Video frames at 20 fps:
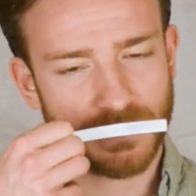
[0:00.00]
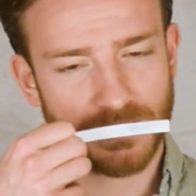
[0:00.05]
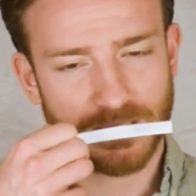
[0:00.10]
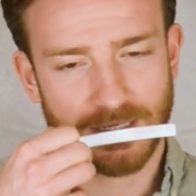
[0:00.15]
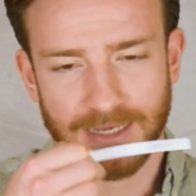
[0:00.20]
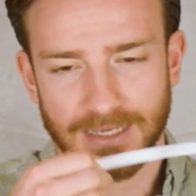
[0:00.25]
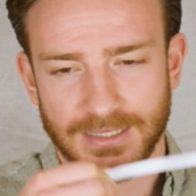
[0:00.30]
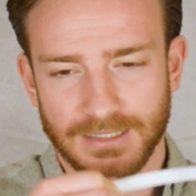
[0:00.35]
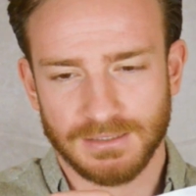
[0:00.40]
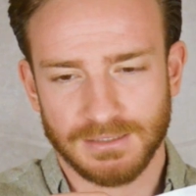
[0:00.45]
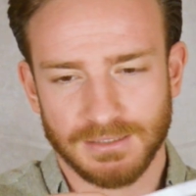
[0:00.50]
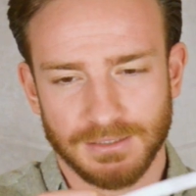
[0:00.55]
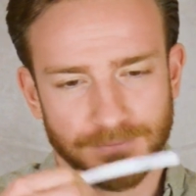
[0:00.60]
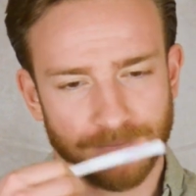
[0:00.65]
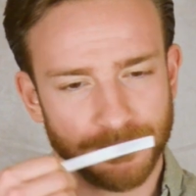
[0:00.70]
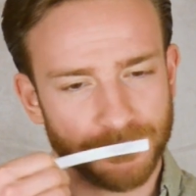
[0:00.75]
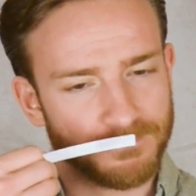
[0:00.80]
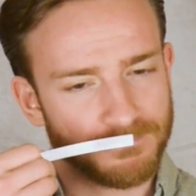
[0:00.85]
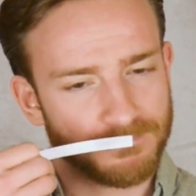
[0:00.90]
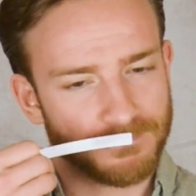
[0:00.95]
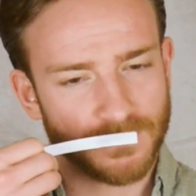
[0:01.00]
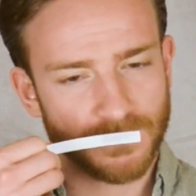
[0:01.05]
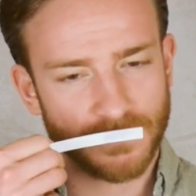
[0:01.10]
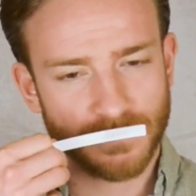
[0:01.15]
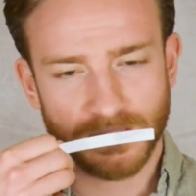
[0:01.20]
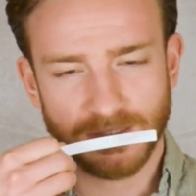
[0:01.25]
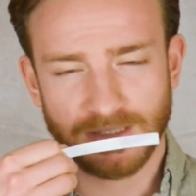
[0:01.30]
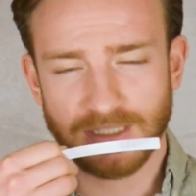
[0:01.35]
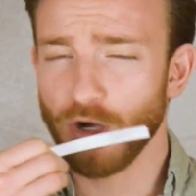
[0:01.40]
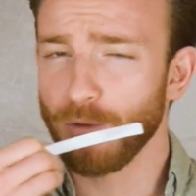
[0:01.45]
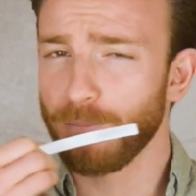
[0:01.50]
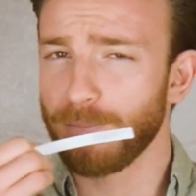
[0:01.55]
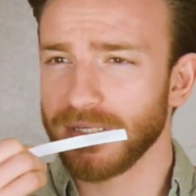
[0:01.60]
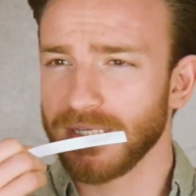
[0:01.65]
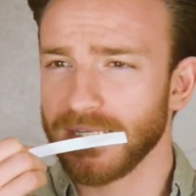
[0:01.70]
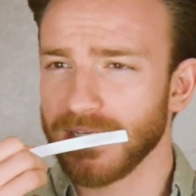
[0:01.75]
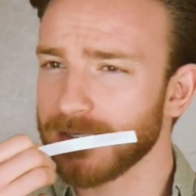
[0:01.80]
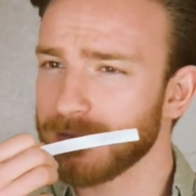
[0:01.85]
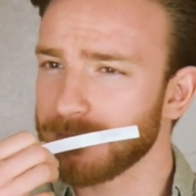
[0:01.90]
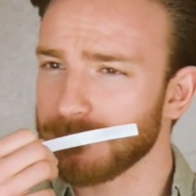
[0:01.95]
And the
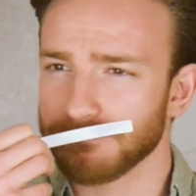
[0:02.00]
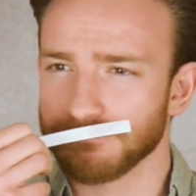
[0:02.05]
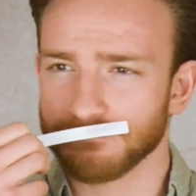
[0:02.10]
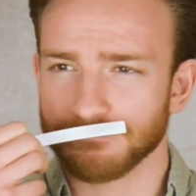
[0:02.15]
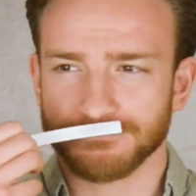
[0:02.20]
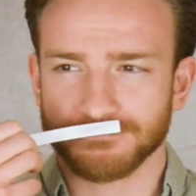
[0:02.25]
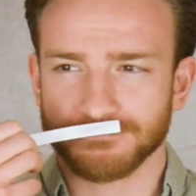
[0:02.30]
opening